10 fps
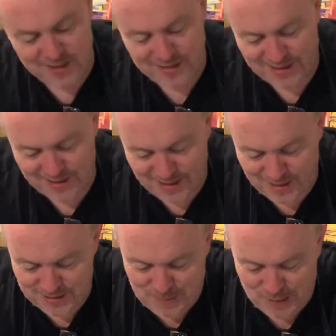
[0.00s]

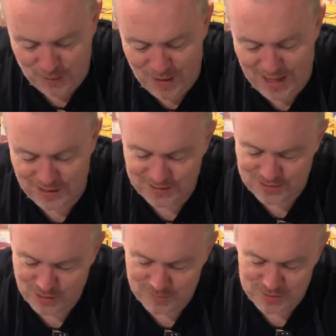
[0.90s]
It's been a while,
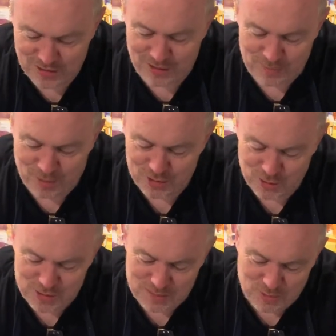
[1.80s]
so I'm sorry. Part 2
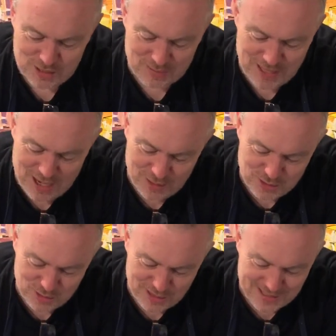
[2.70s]
is supposed to be how I
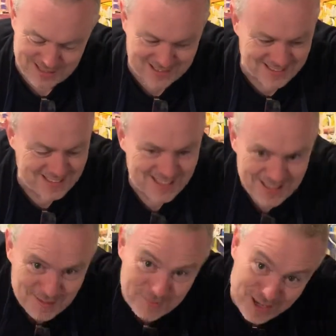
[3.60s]
do this,
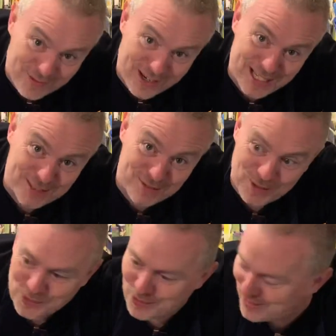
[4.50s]
but I forgot to
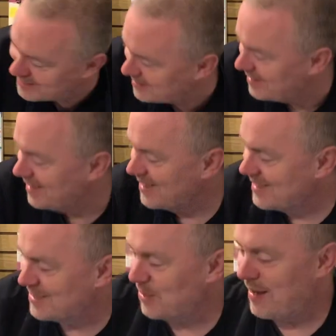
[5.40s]
record it.
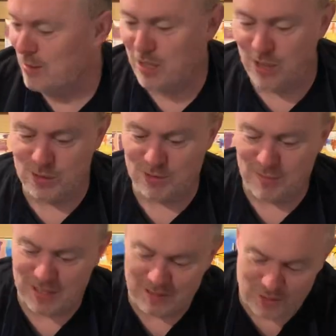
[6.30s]
It's sort of how it goes. I'm
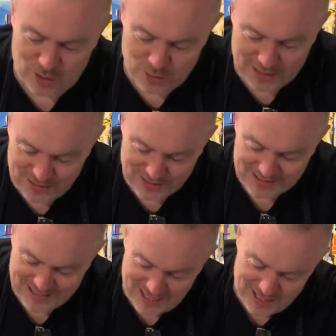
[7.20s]
going to give you a quick little
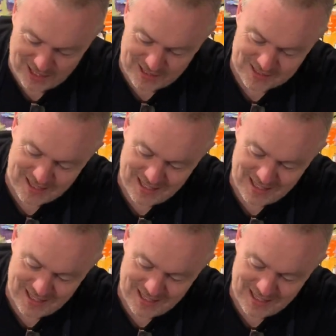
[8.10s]
skinny on this.